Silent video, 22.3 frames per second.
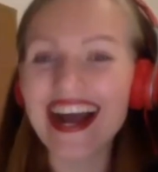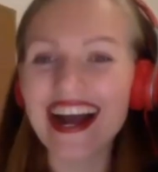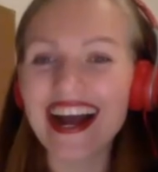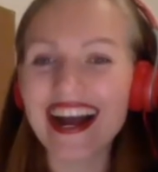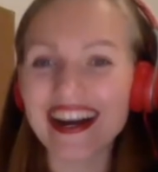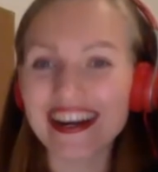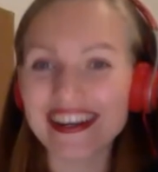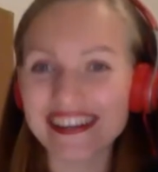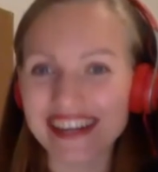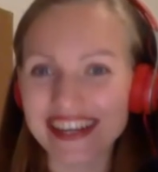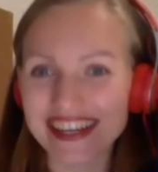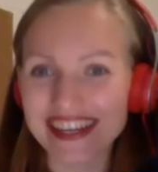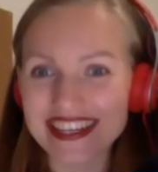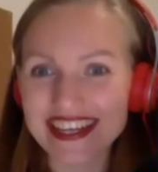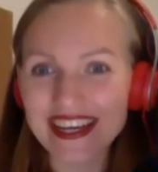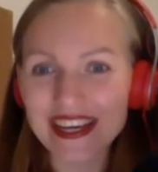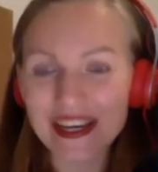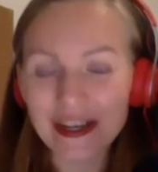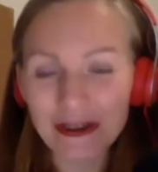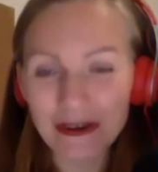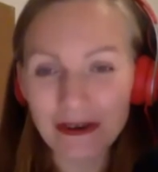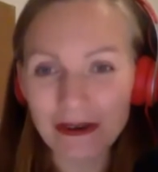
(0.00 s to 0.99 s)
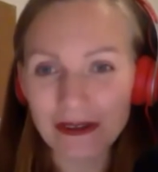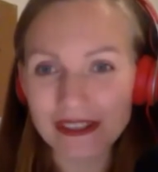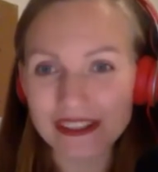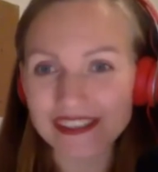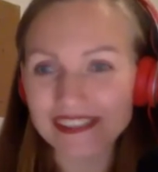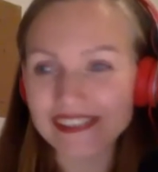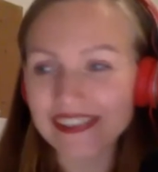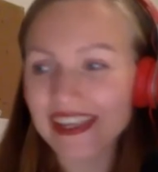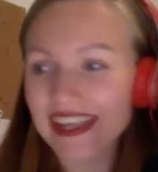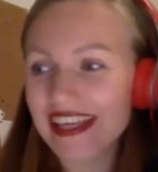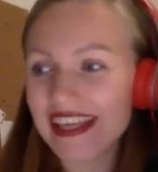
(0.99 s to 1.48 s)
All right,
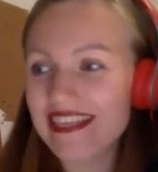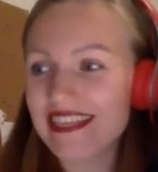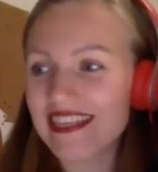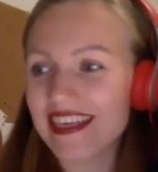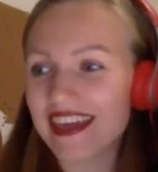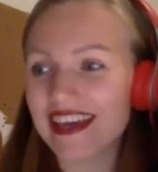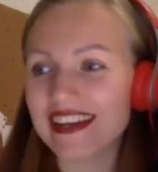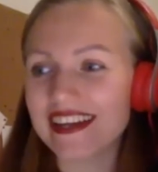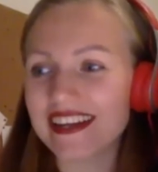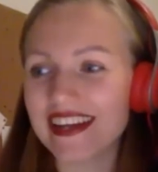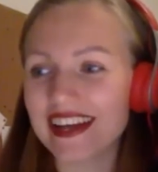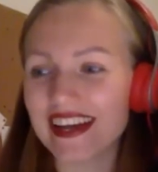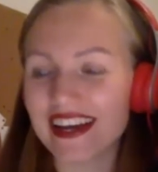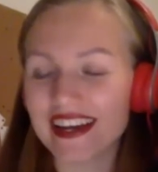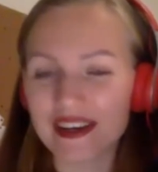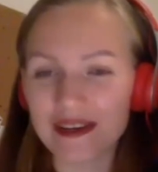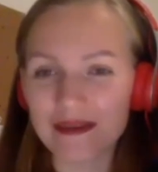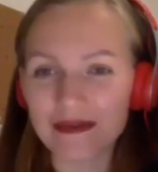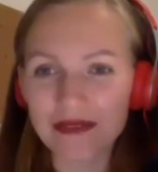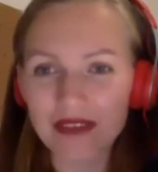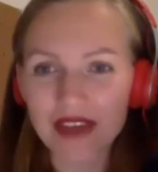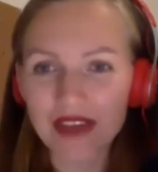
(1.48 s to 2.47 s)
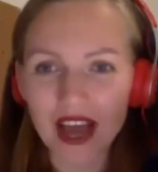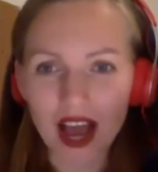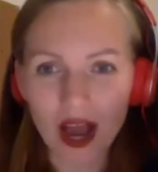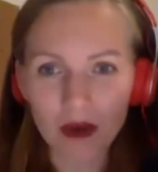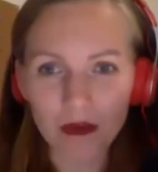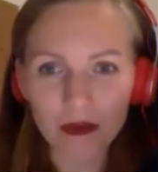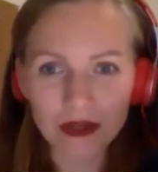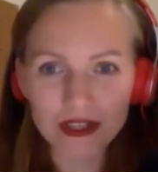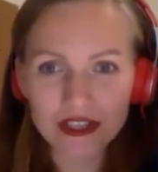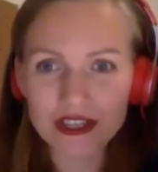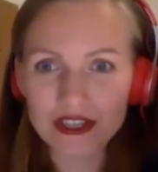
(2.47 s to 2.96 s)
cool. Then um, I
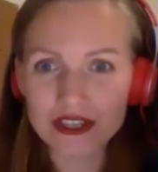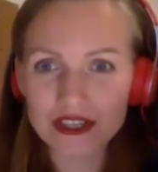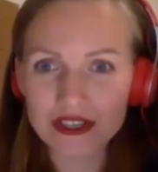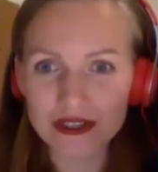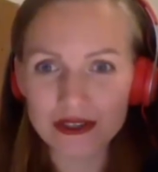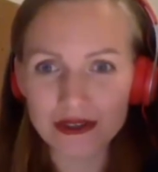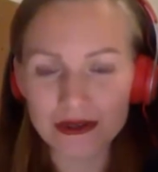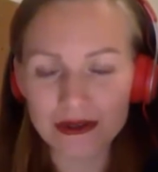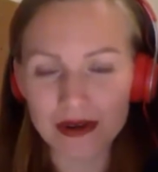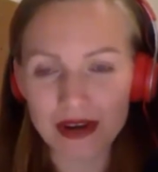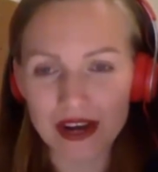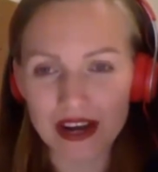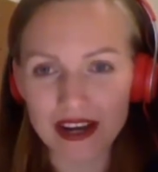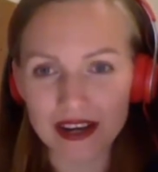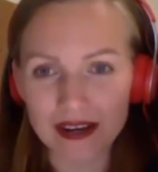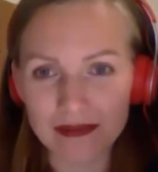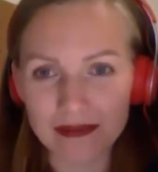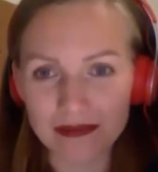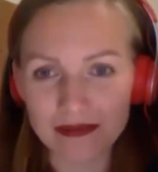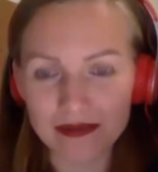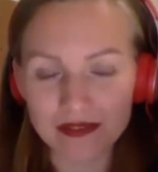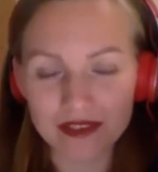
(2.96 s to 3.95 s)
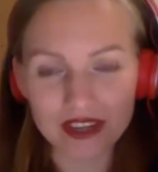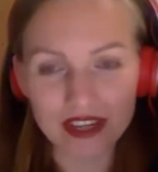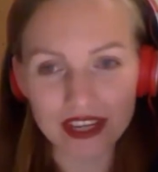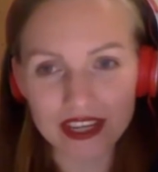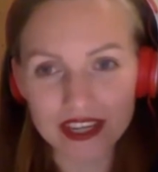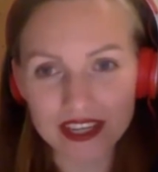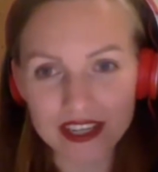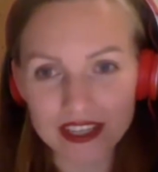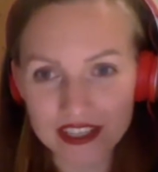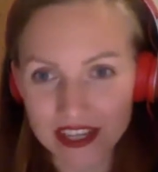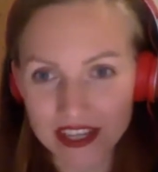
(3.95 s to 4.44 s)
wanted to um,
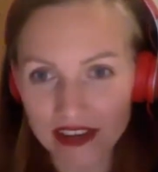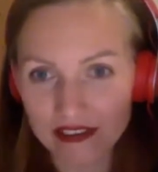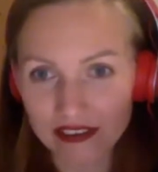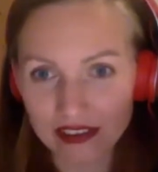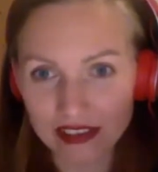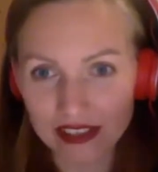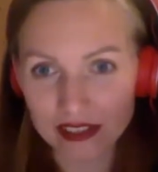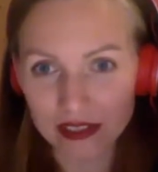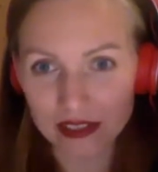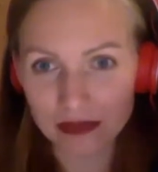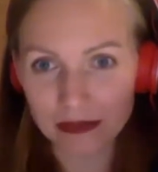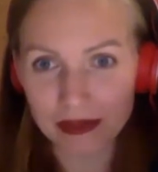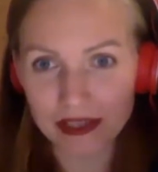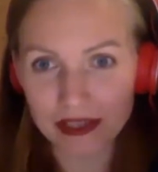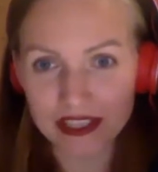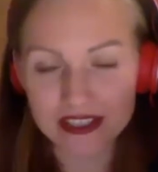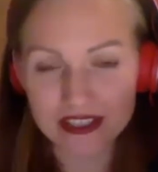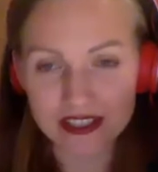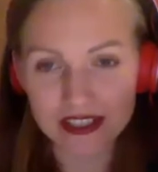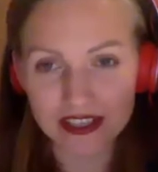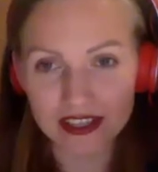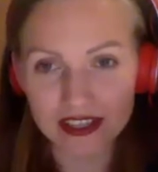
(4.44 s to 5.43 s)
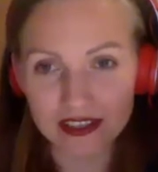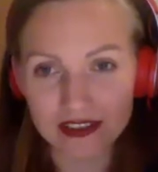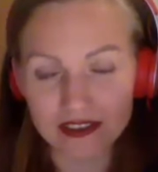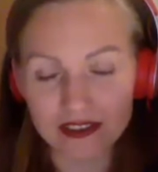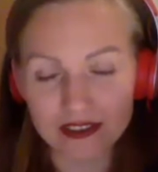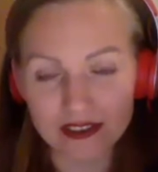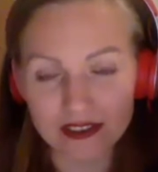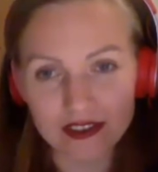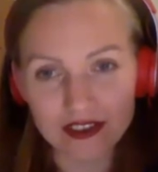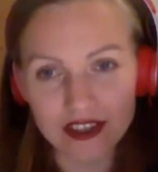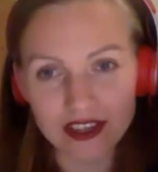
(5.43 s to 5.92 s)
like dive a little bit
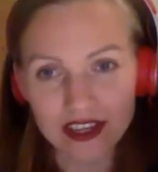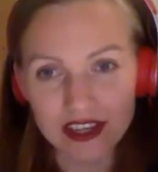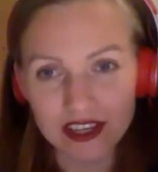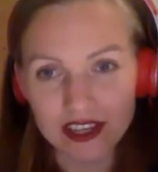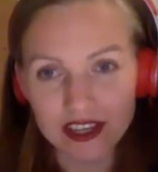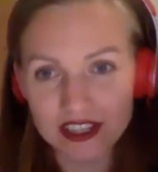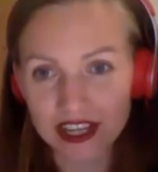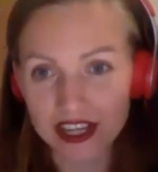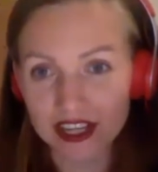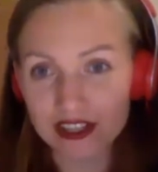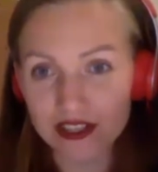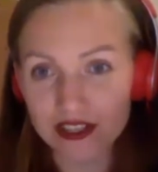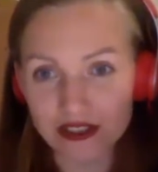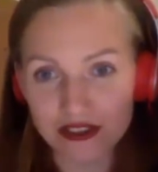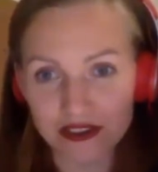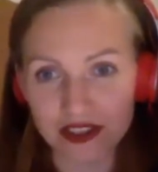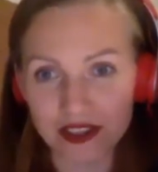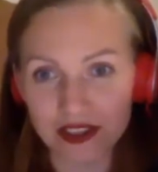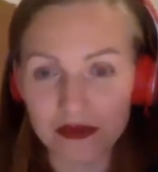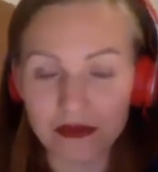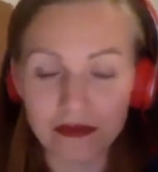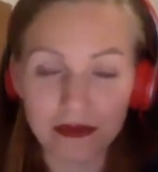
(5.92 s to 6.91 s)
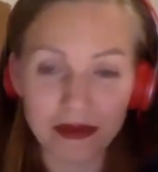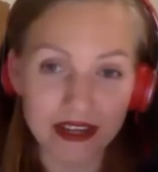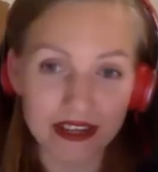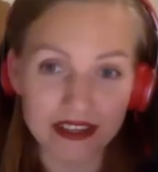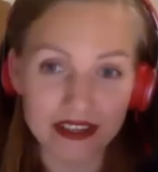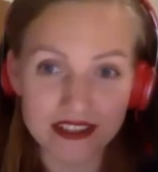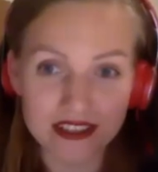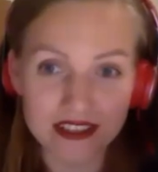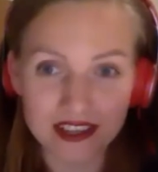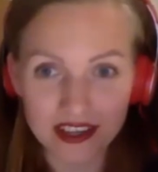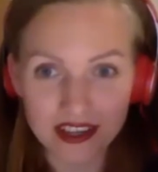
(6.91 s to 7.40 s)
in uh, texturing,
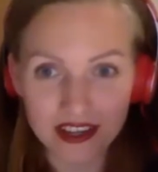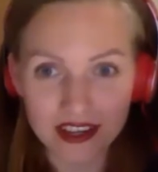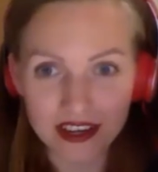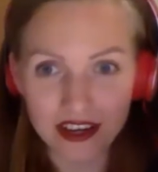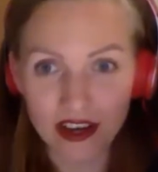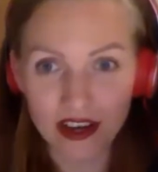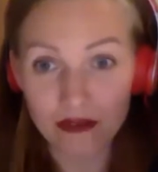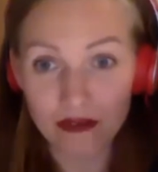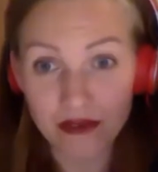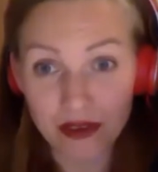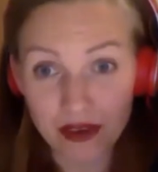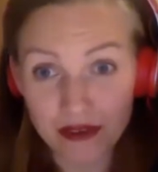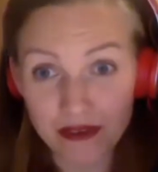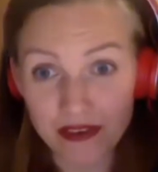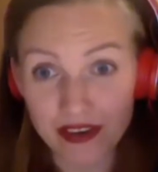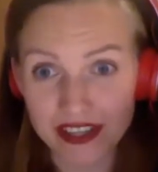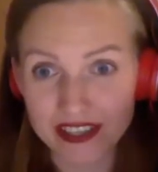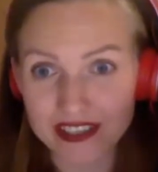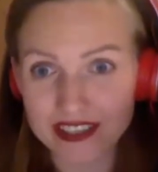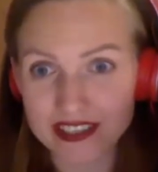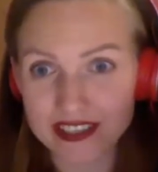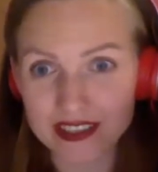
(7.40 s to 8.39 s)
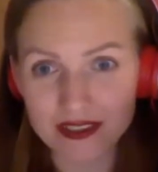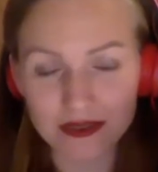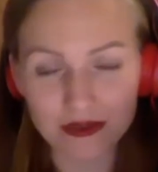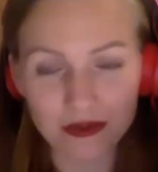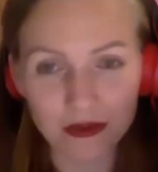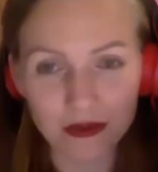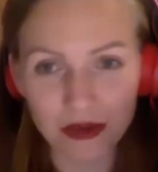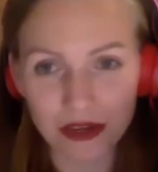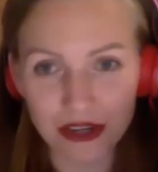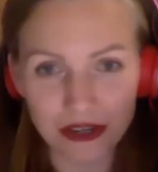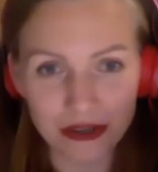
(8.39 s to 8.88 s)
but uh, VFX,
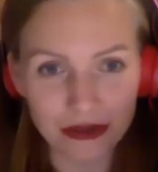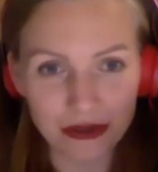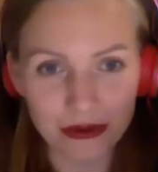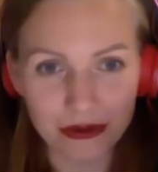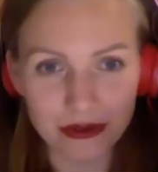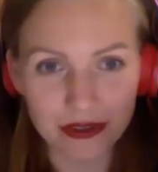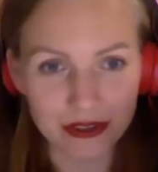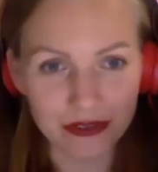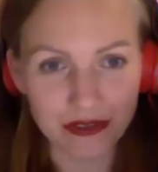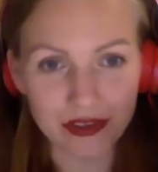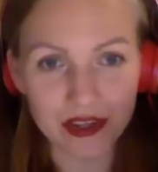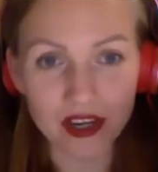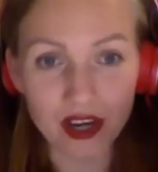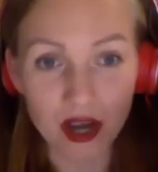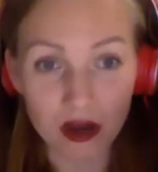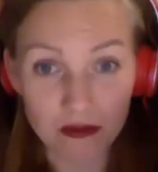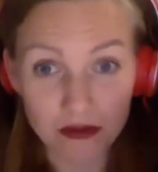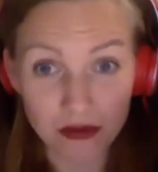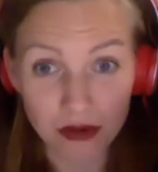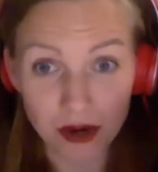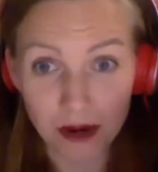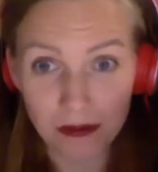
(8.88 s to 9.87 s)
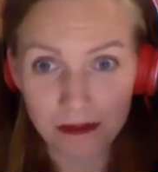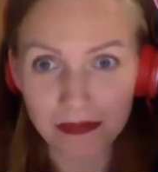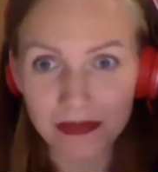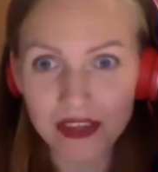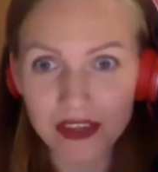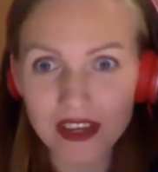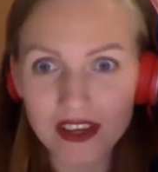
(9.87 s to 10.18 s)
where you yeah. kind of come from.